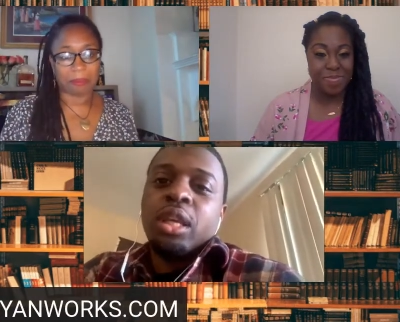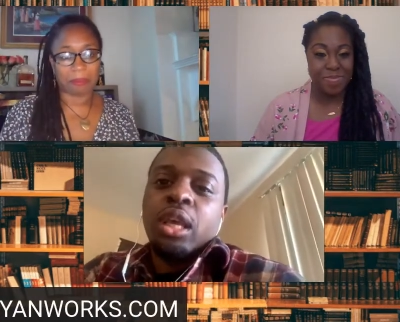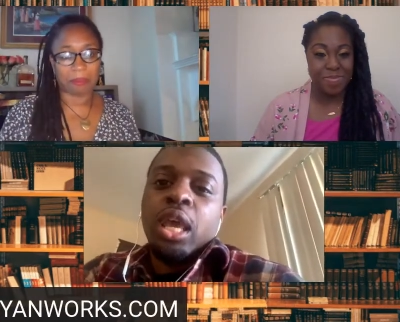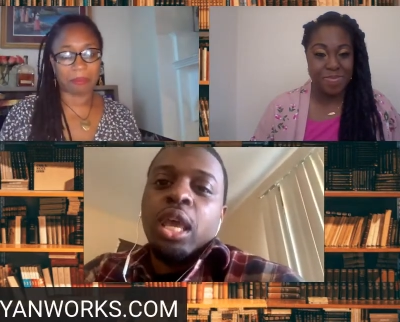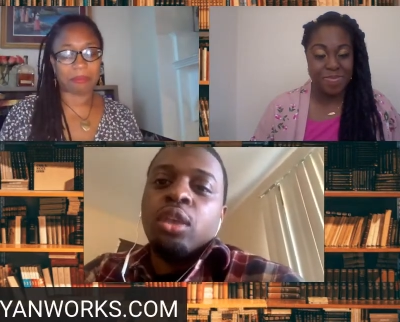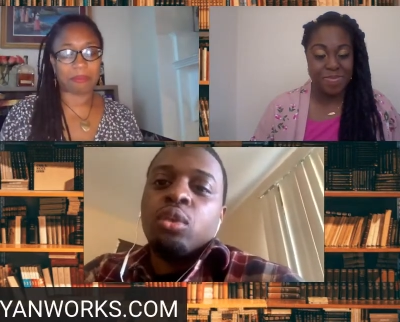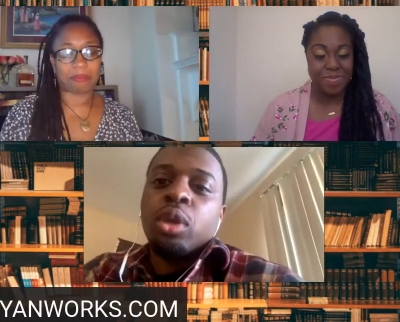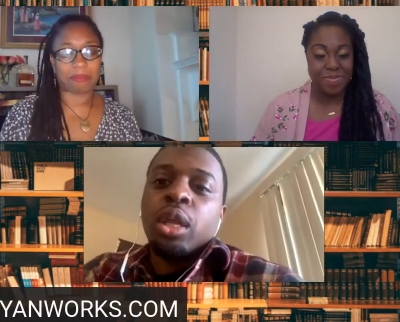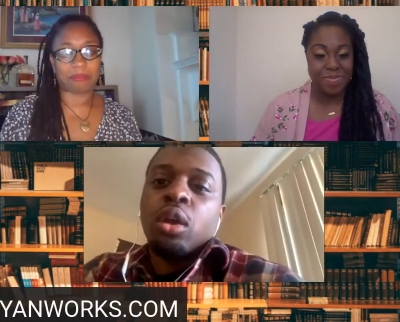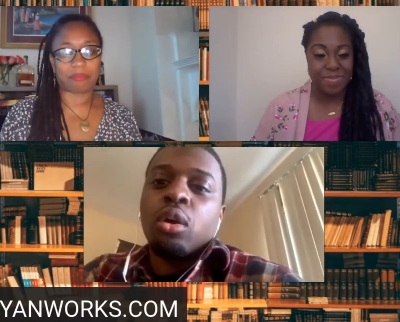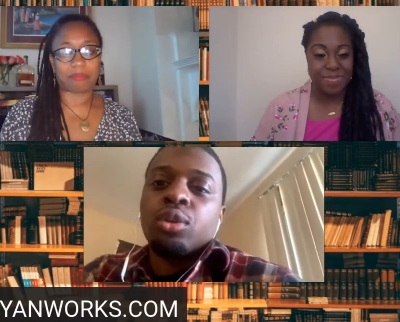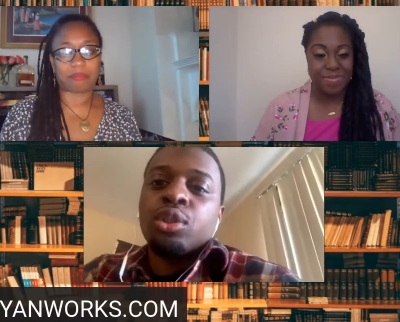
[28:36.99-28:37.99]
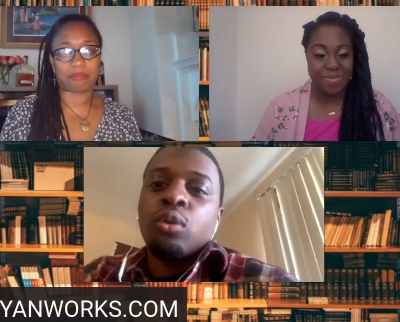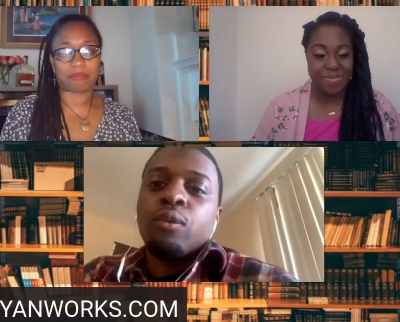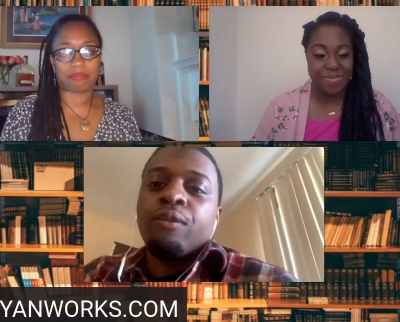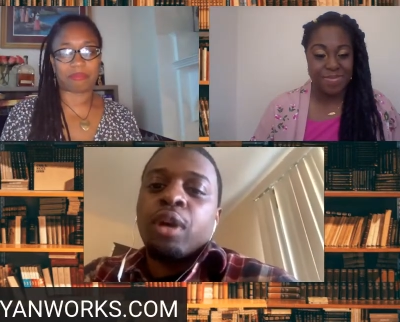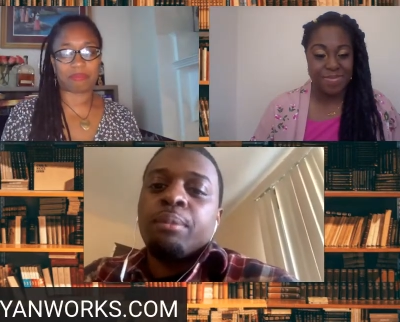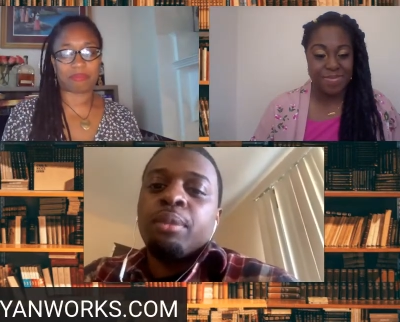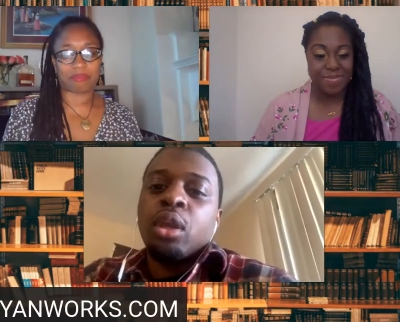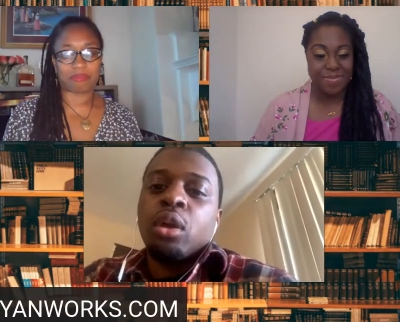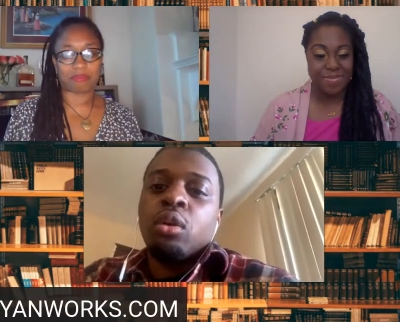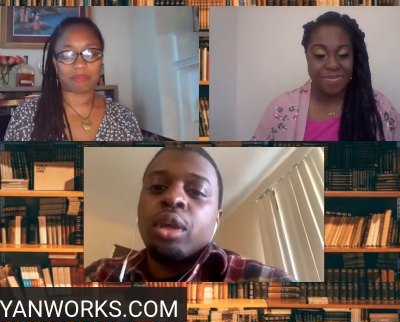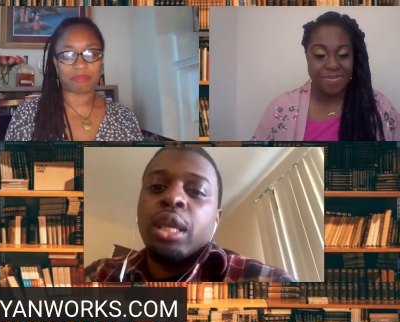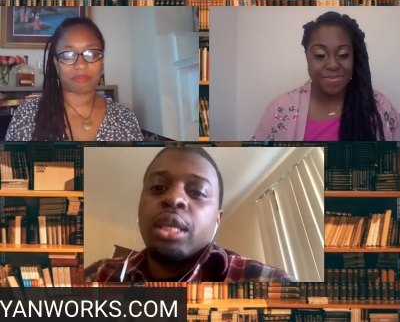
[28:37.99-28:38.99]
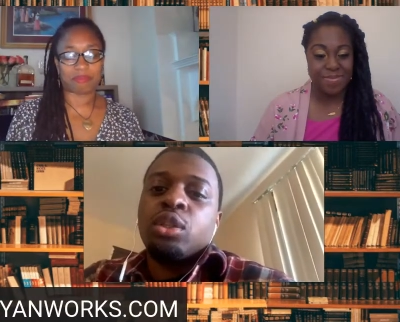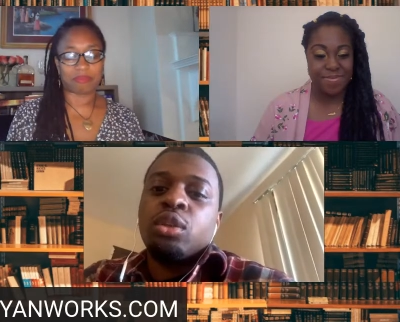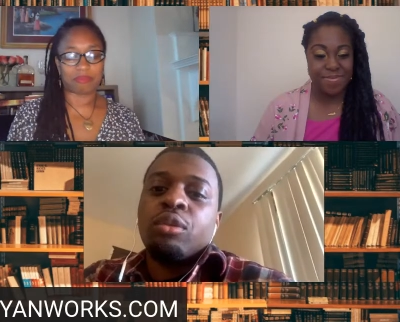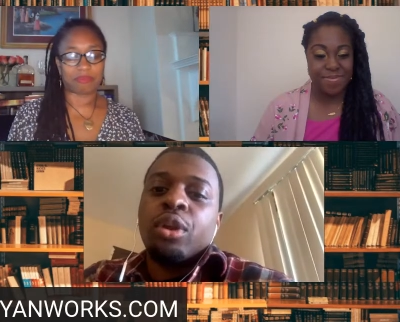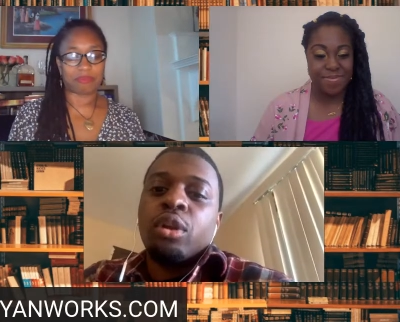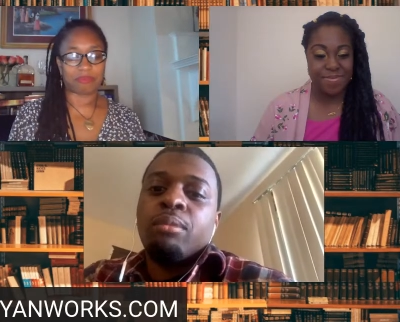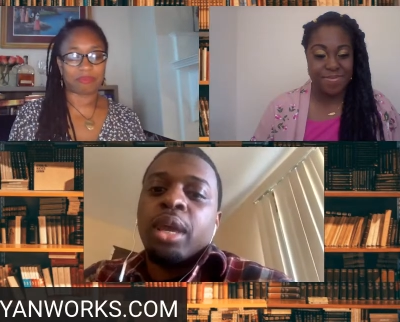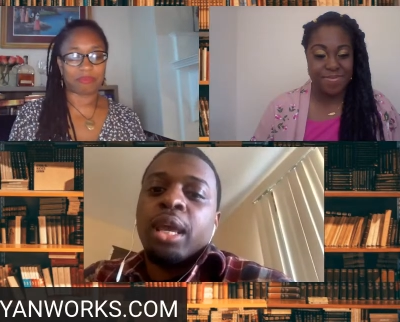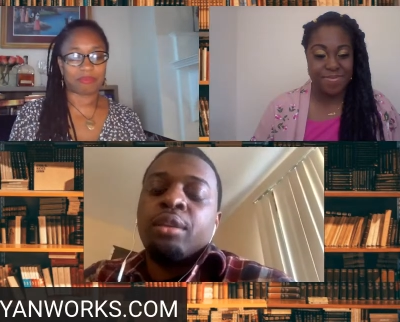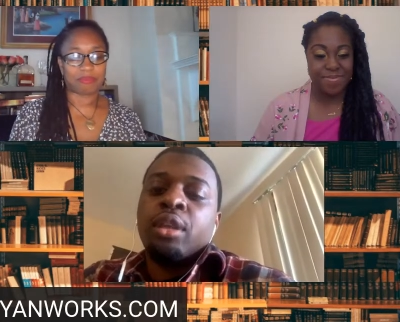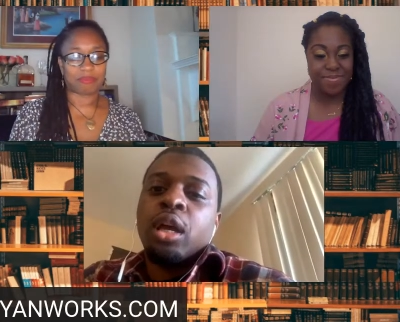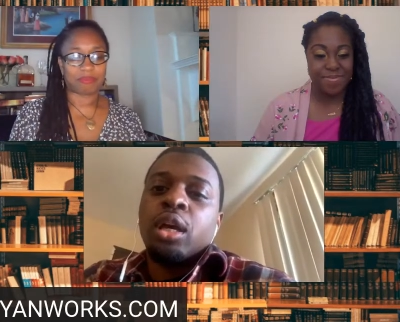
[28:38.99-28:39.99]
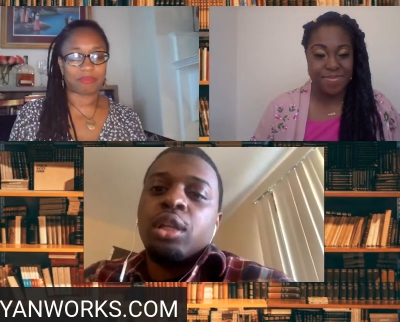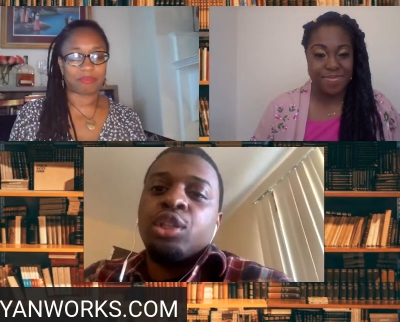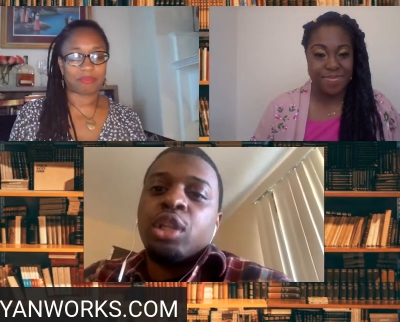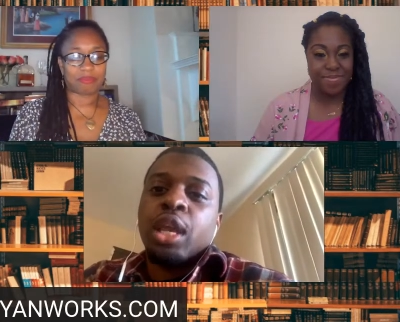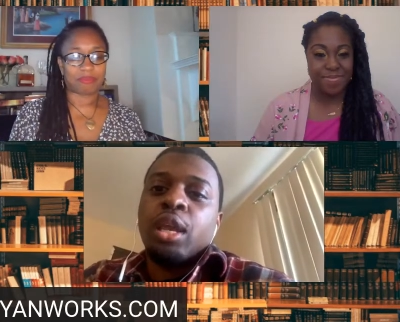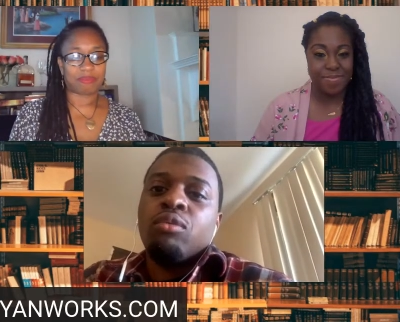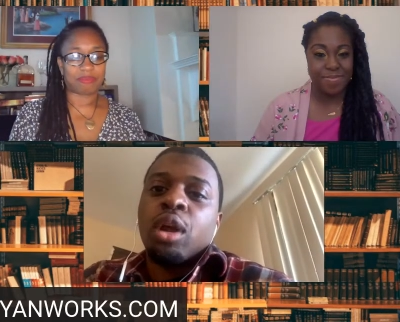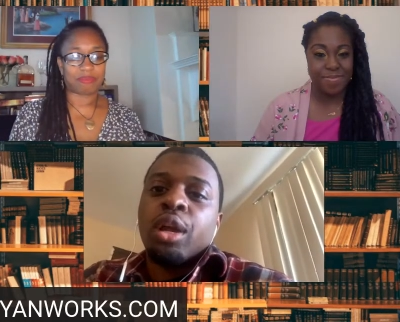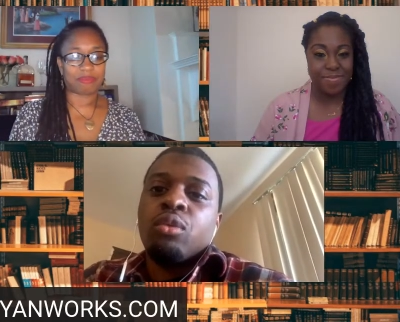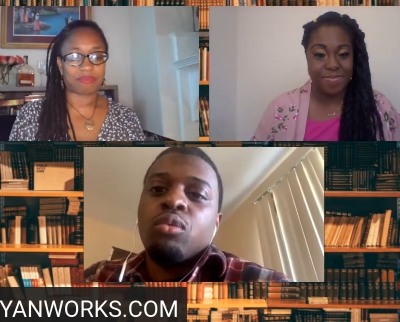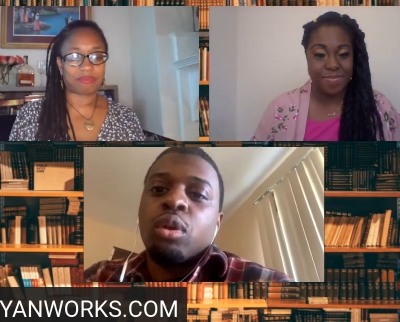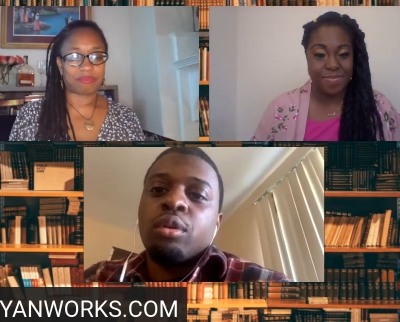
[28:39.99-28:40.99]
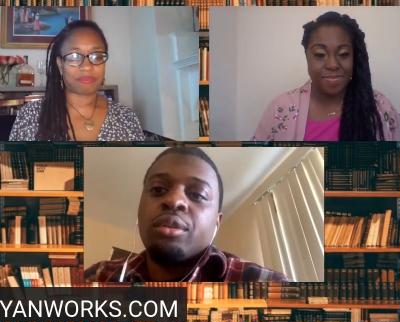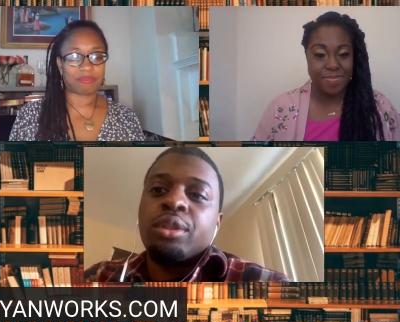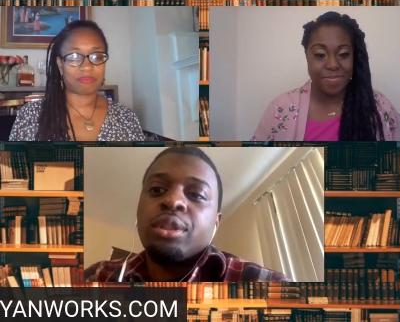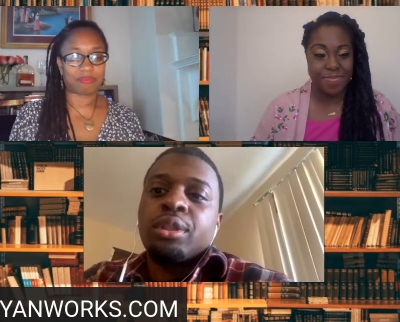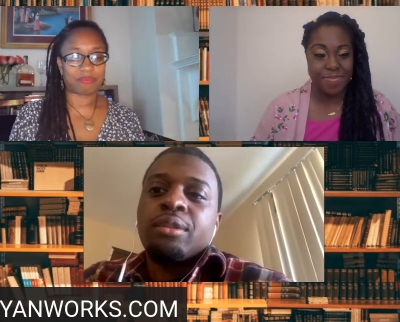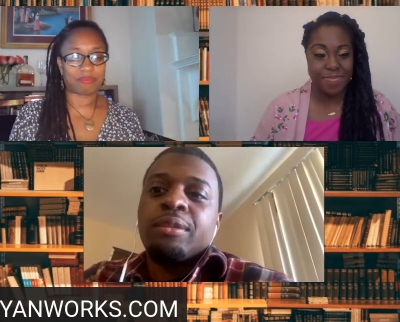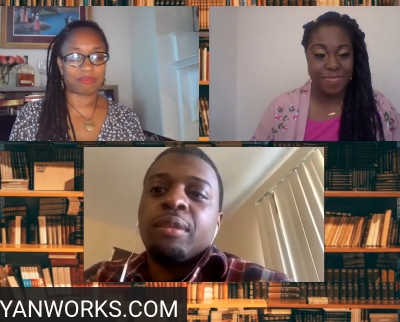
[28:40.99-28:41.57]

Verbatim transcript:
Speaker 1: And you can also find me on Instagram at uh, J Ryan Works.